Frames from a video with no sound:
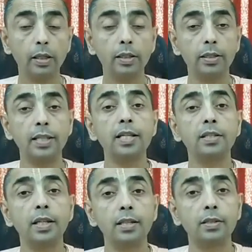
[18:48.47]
The
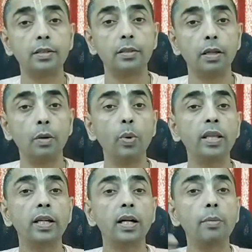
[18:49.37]
senses,
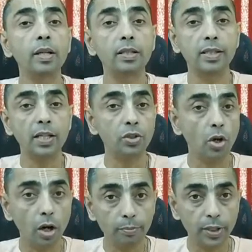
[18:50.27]
when they come in sense
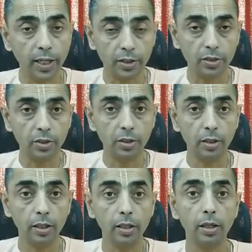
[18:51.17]
objects,
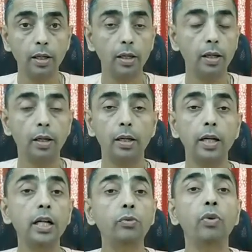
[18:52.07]

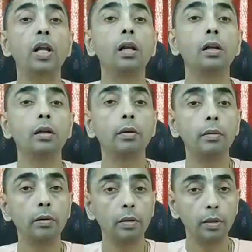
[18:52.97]
it will
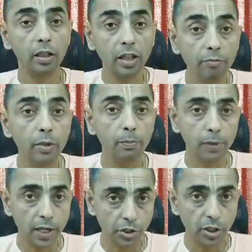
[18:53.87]
give me
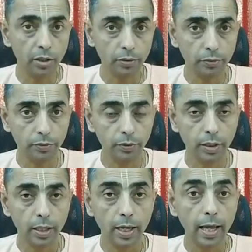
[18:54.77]
pleasure.
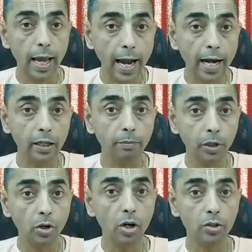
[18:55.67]
And
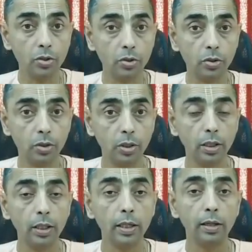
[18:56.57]
because
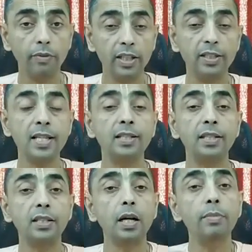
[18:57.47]
when the
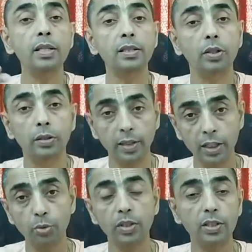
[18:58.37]
senses come in
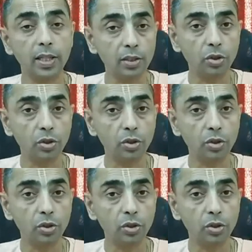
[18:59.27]
touch with the sense